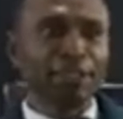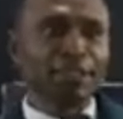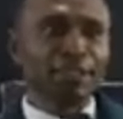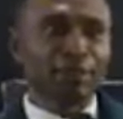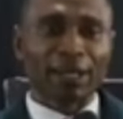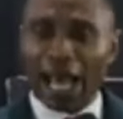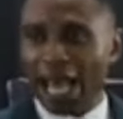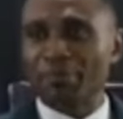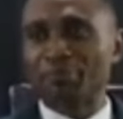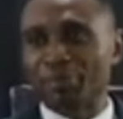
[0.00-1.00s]
But
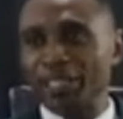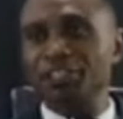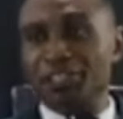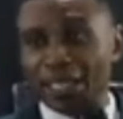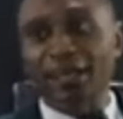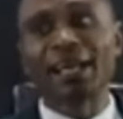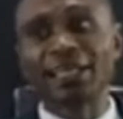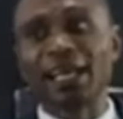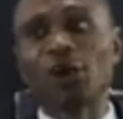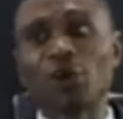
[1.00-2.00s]
I'm praying generally
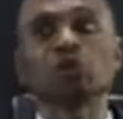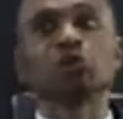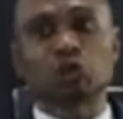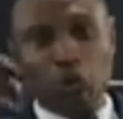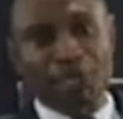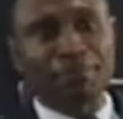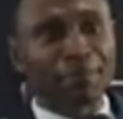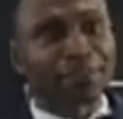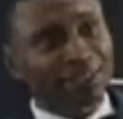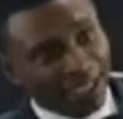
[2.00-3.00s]
that God will show him
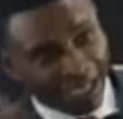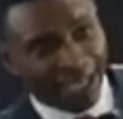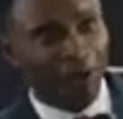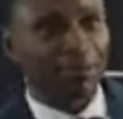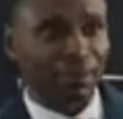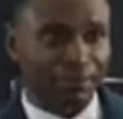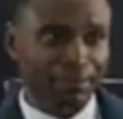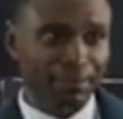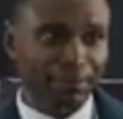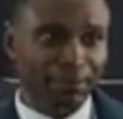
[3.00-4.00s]
mercy and help him.
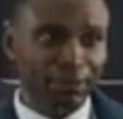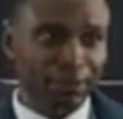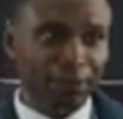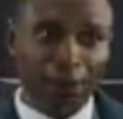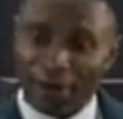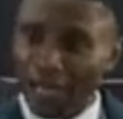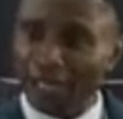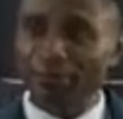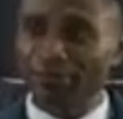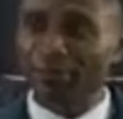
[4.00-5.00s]
All right?
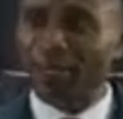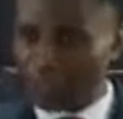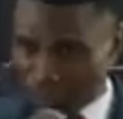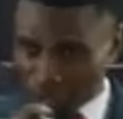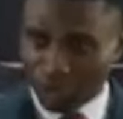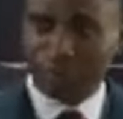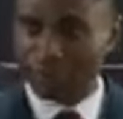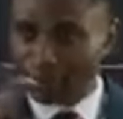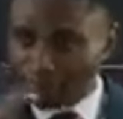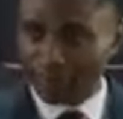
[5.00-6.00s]
But I saw
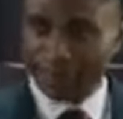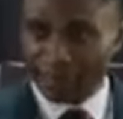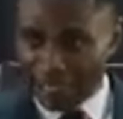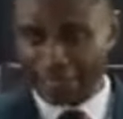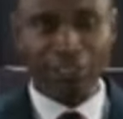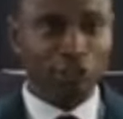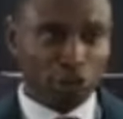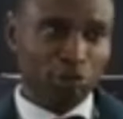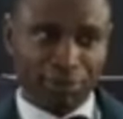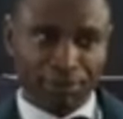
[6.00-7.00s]
that
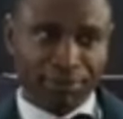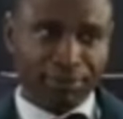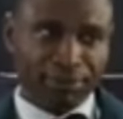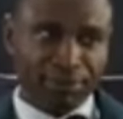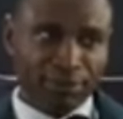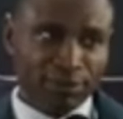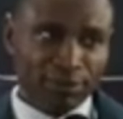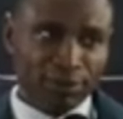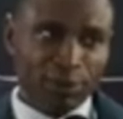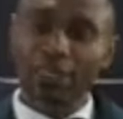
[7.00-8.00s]
issue.
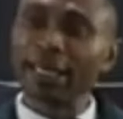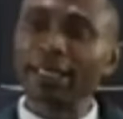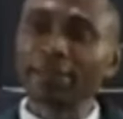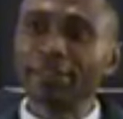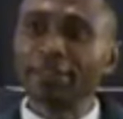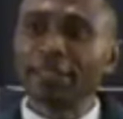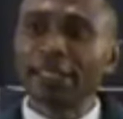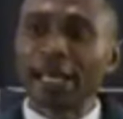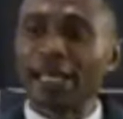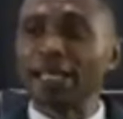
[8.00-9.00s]
Okay?
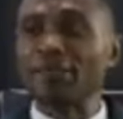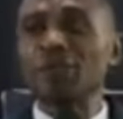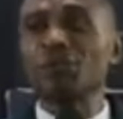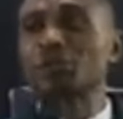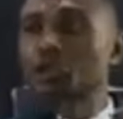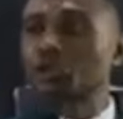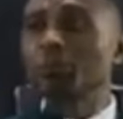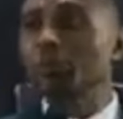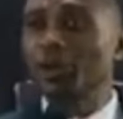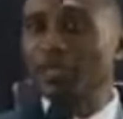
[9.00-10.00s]
And if he would
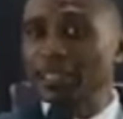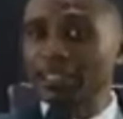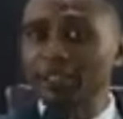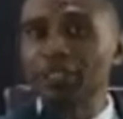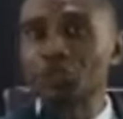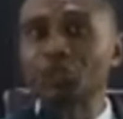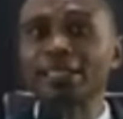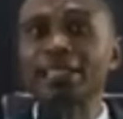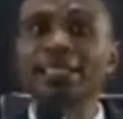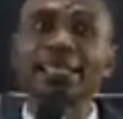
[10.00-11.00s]
stumble on this, he should be
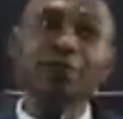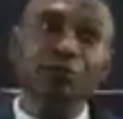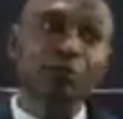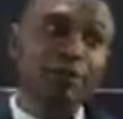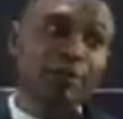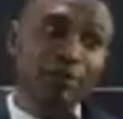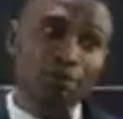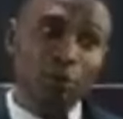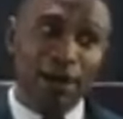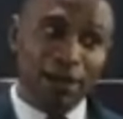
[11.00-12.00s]
careful with the
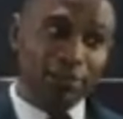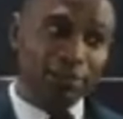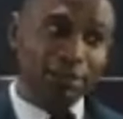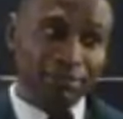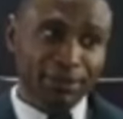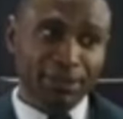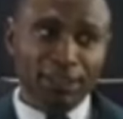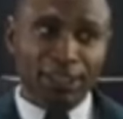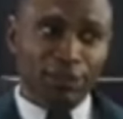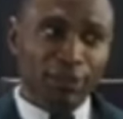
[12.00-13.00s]
people around him.
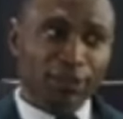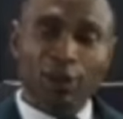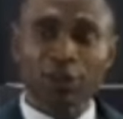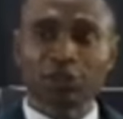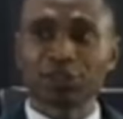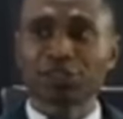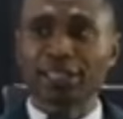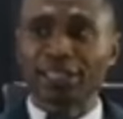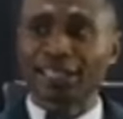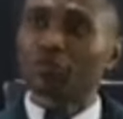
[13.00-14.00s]
Because the
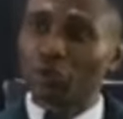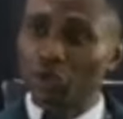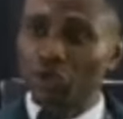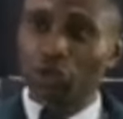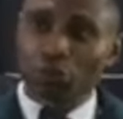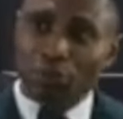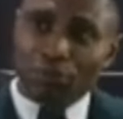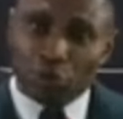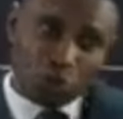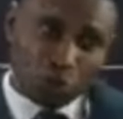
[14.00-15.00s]
devil will use
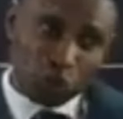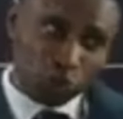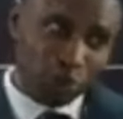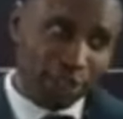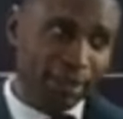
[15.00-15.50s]
people close to him.